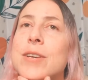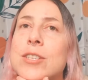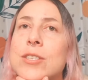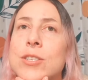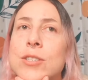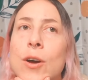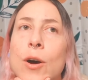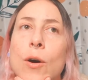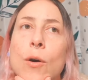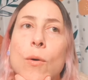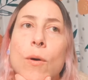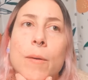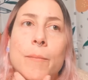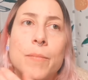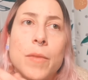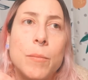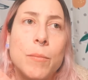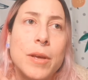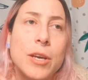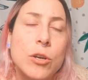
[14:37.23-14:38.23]
So
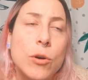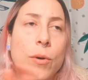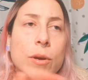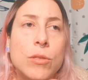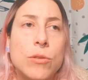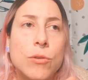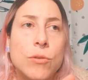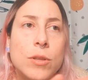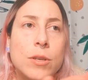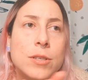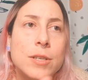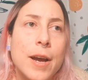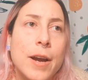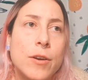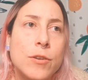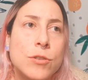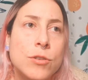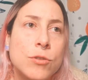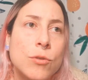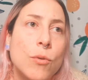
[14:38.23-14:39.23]
I'm like going through the
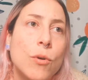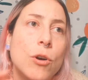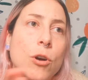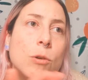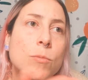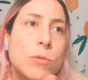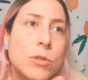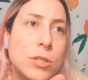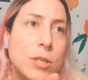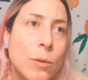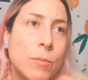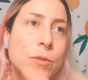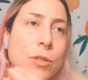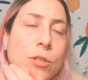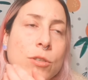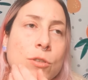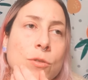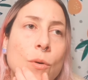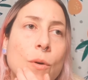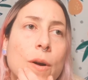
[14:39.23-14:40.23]
entire store, almost done with the
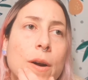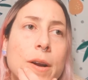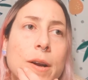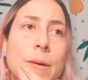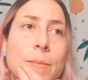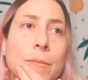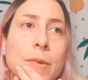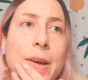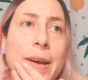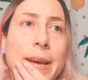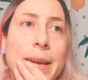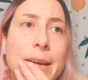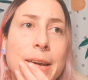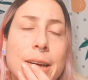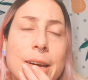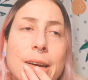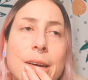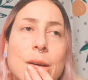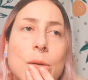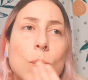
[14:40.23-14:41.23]
store, and I'm
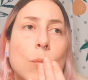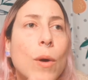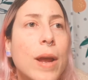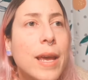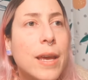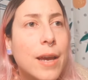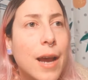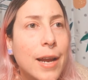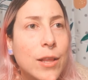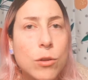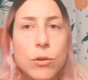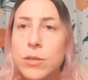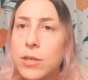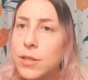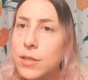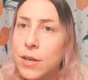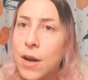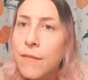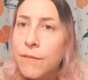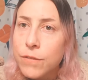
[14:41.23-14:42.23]
like, wait, I looked at
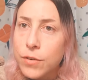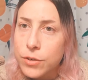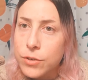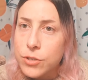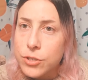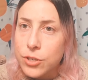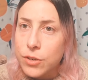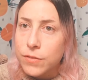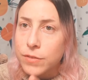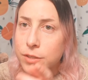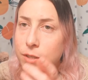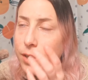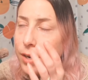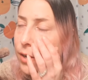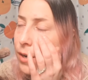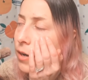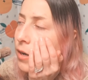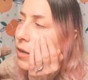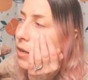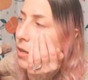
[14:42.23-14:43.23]
the comforters over
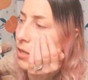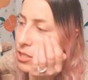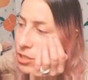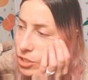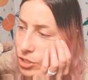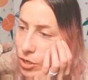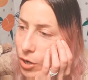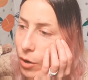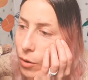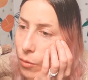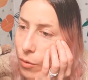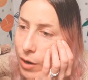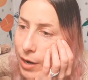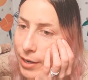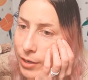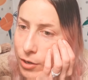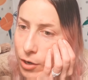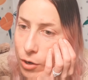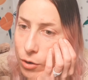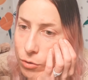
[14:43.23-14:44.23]
there. So I
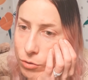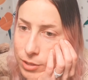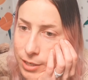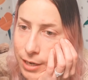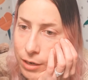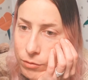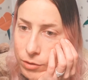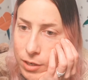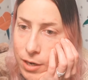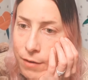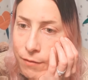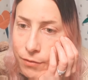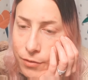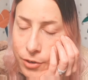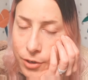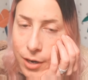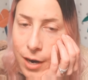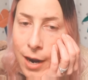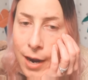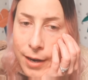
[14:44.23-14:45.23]
go down the
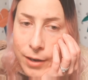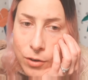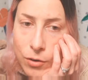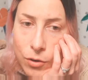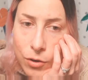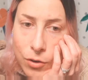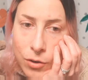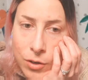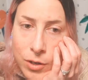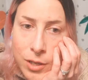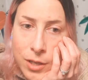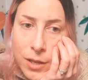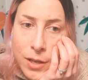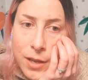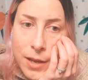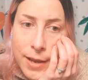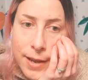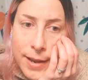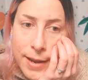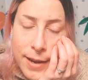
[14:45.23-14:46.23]
comforter aisle
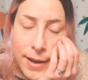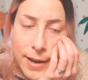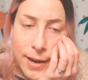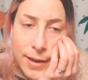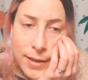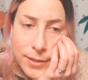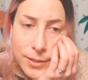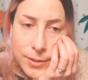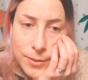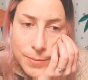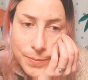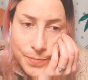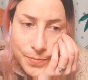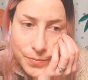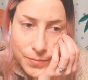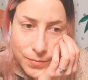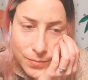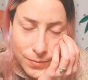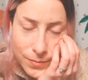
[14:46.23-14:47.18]
and